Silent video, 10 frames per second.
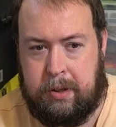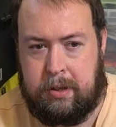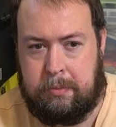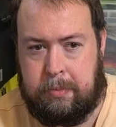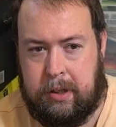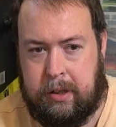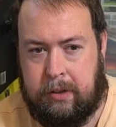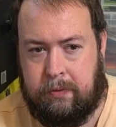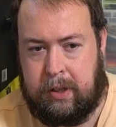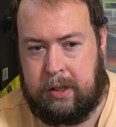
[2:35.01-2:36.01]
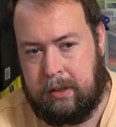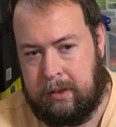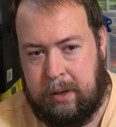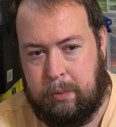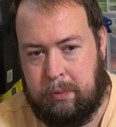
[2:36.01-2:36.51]
So my video
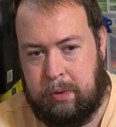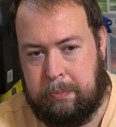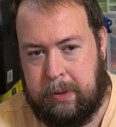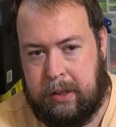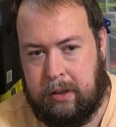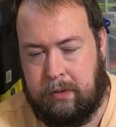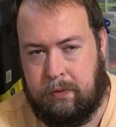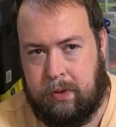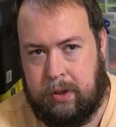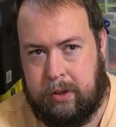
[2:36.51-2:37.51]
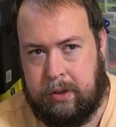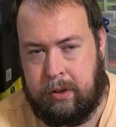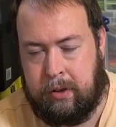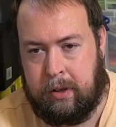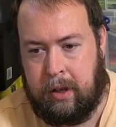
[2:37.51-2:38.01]
that week will be on the
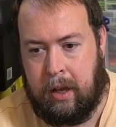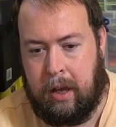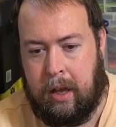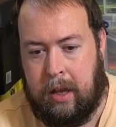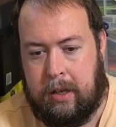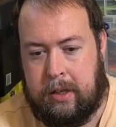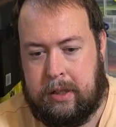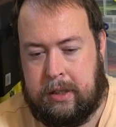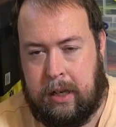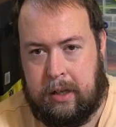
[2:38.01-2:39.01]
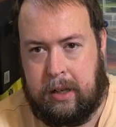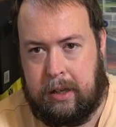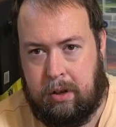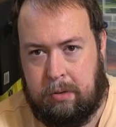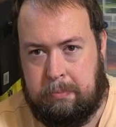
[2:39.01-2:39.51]

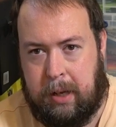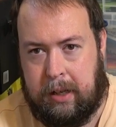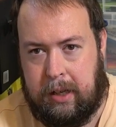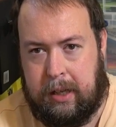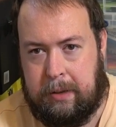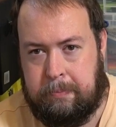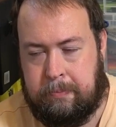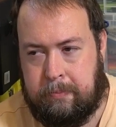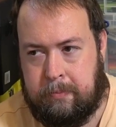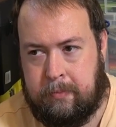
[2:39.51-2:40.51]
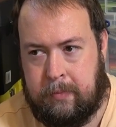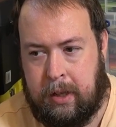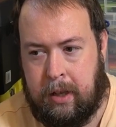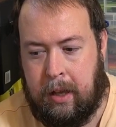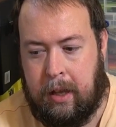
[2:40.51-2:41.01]
Sunday or Monday.
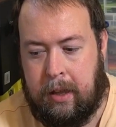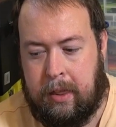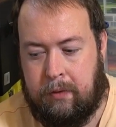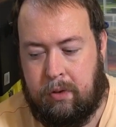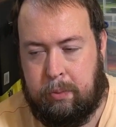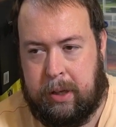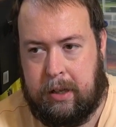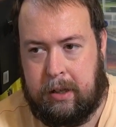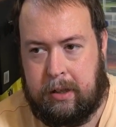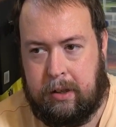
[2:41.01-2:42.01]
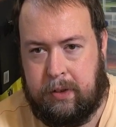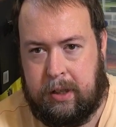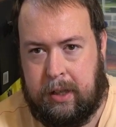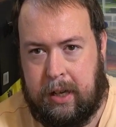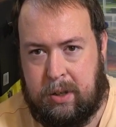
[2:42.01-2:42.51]
Then for the weekend after
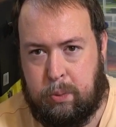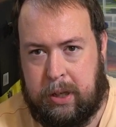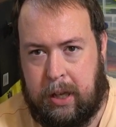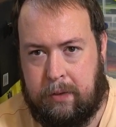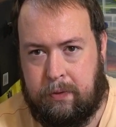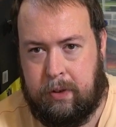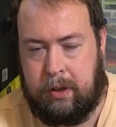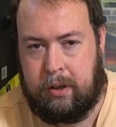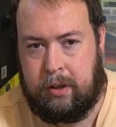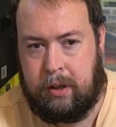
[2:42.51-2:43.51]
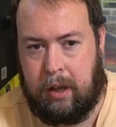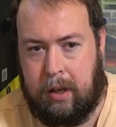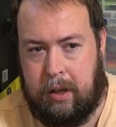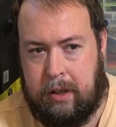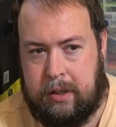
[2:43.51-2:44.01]
that, we have
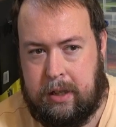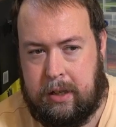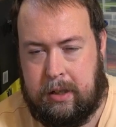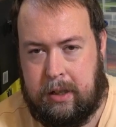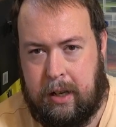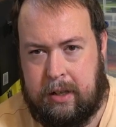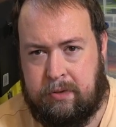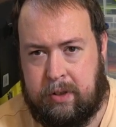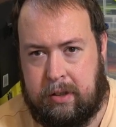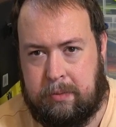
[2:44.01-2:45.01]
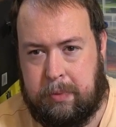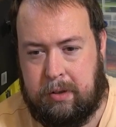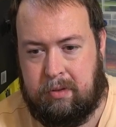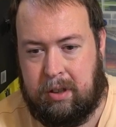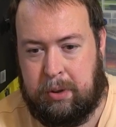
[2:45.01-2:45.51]
the Sutton in Ashfield
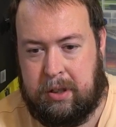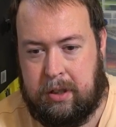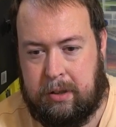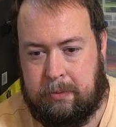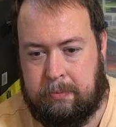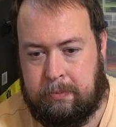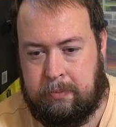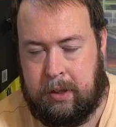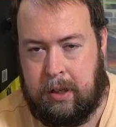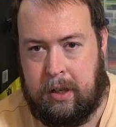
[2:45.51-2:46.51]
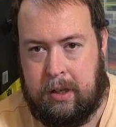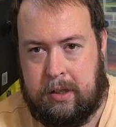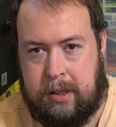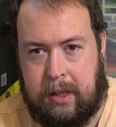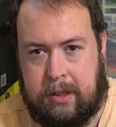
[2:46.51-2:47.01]
Model Railway Show.
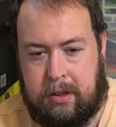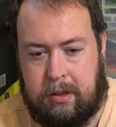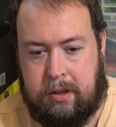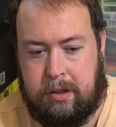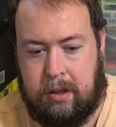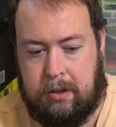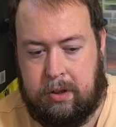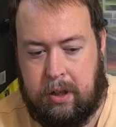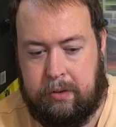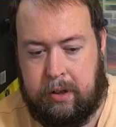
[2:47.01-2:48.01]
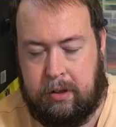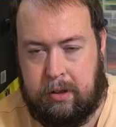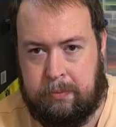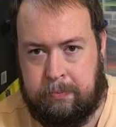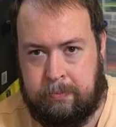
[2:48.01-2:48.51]
So there's lots of shows going on.